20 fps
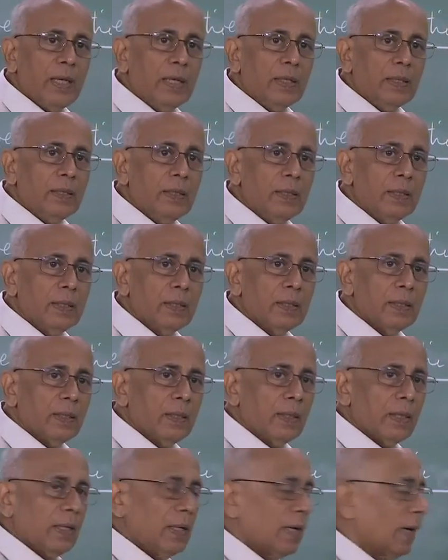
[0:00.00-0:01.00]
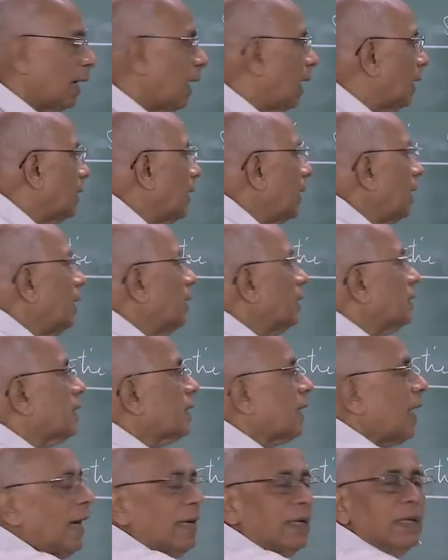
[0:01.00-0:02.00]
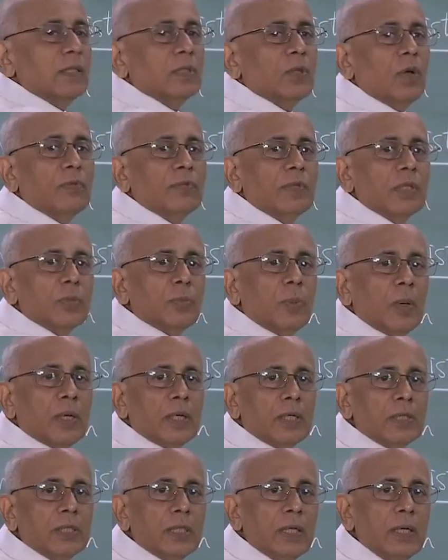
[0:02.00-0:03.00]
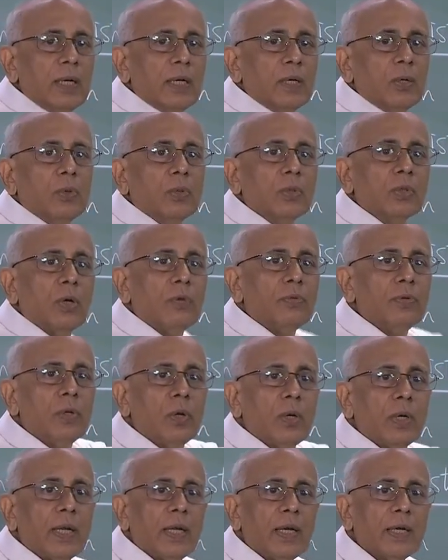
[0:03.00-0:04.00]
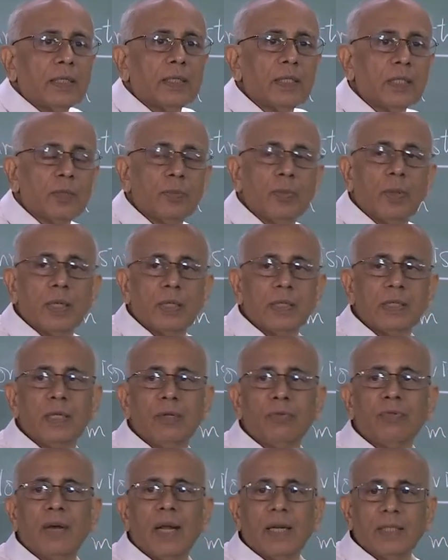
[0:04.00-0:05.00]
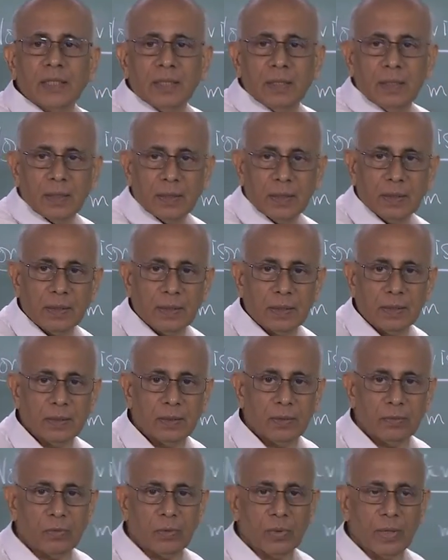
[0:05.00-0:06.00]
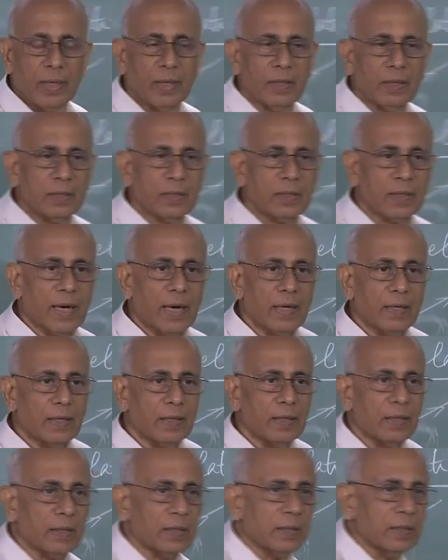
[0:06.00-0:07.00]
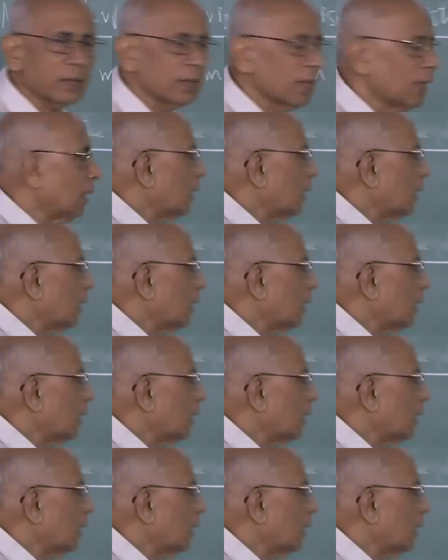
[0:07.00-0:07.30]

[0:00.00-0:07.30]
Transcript: in and then it scatters off this potential and goes off in all directions because diffraction occurs if you like and scattering occurs.